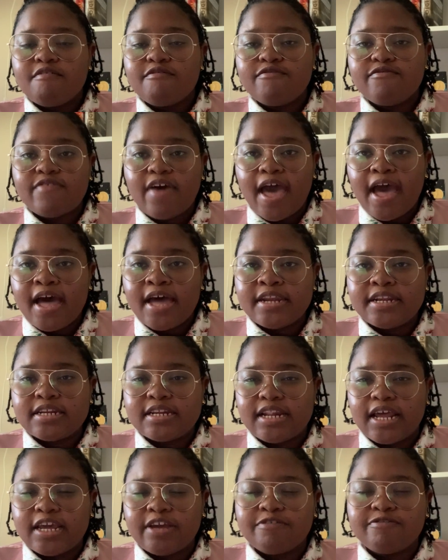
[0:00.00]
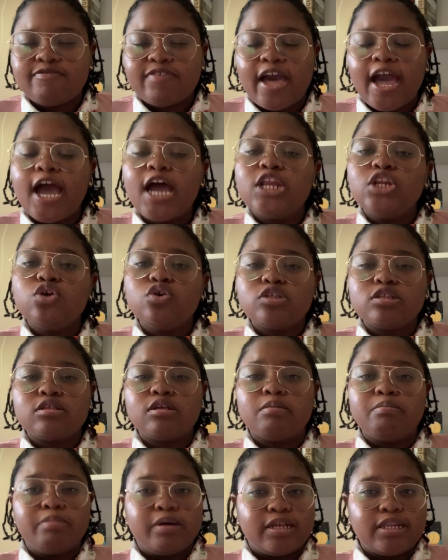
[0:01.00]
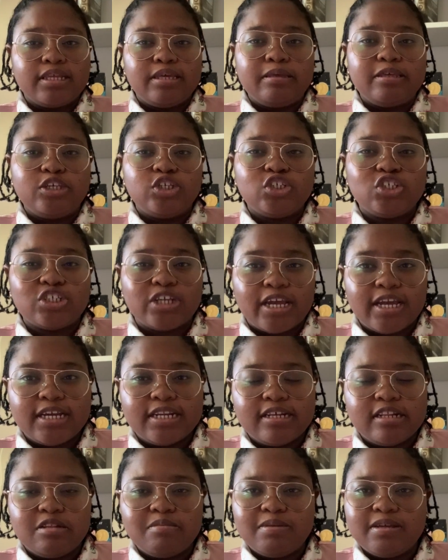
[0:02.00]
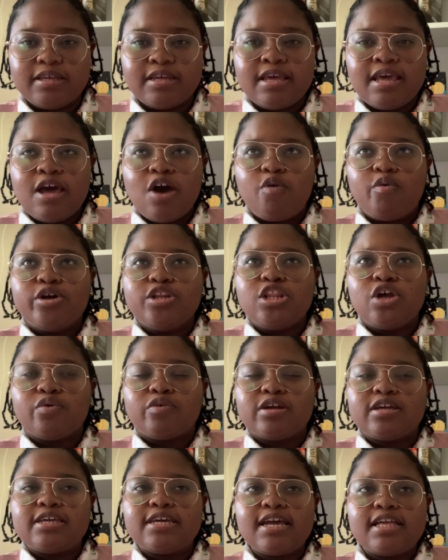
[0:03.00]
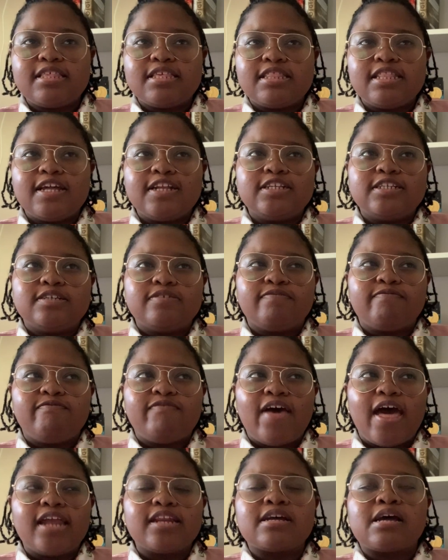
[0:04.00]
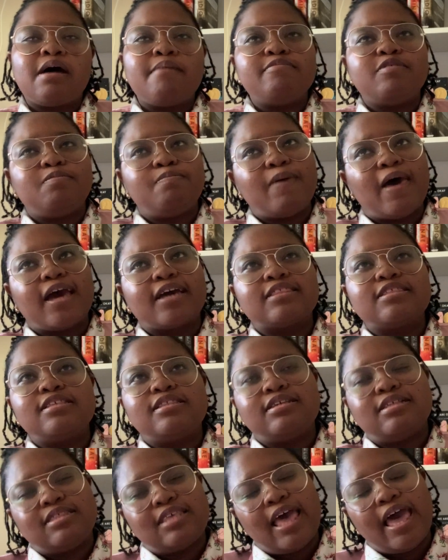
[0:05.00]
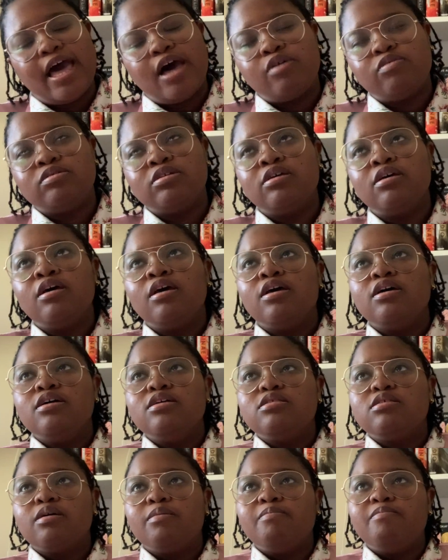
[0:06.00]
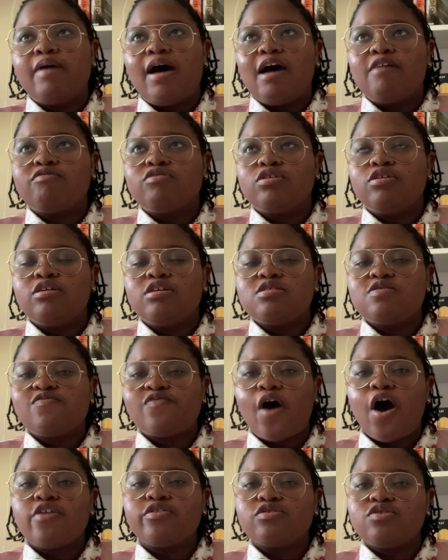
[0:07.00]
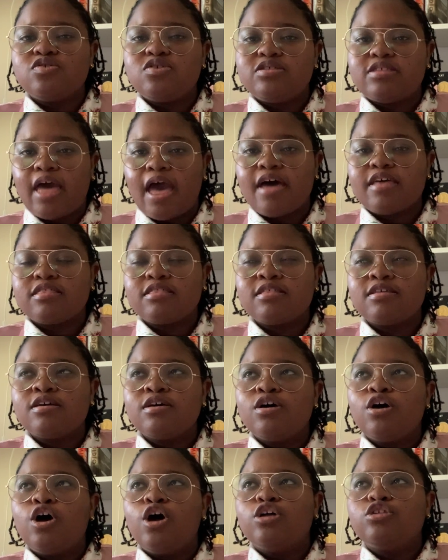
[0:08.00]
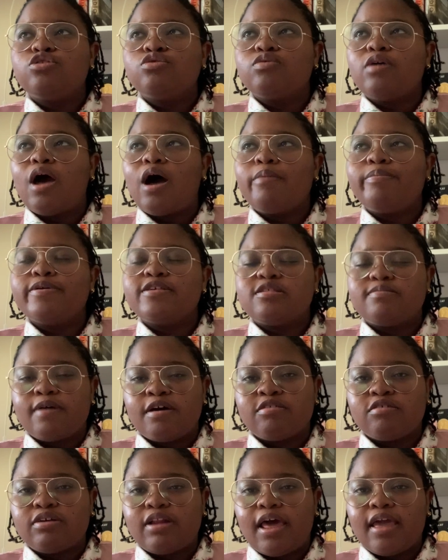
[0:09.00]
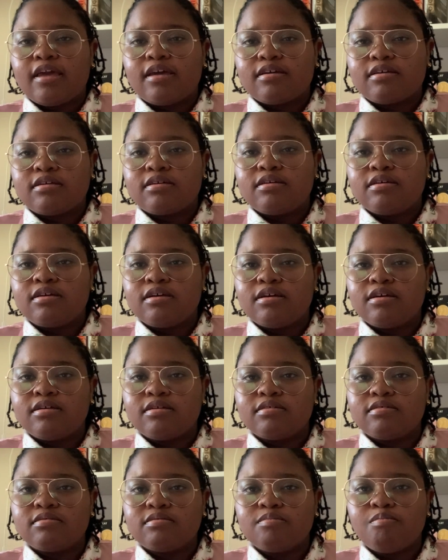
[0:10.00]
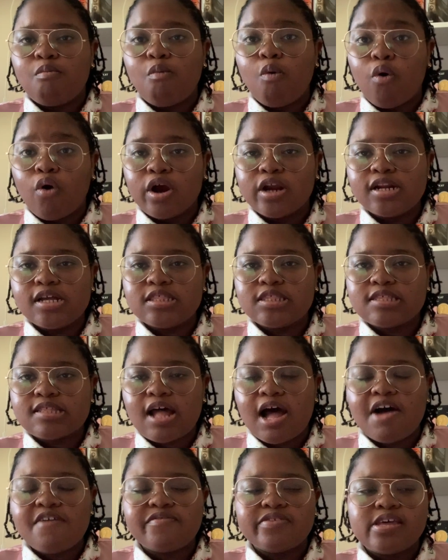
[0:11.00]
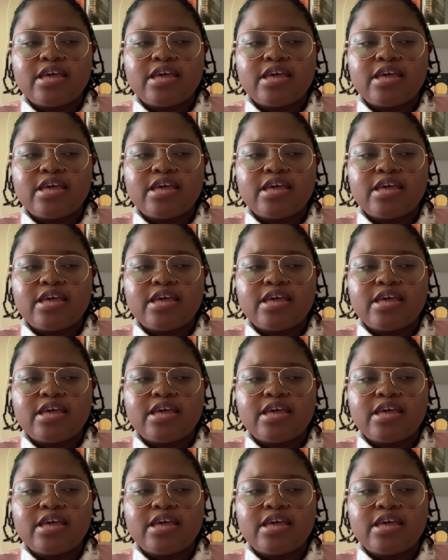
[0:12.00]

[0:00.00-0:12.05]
Van. And like Van used to bully Shane and be when they were kids, and then Van comes back to the town to after his father's death to help his mother like mourn and stuff.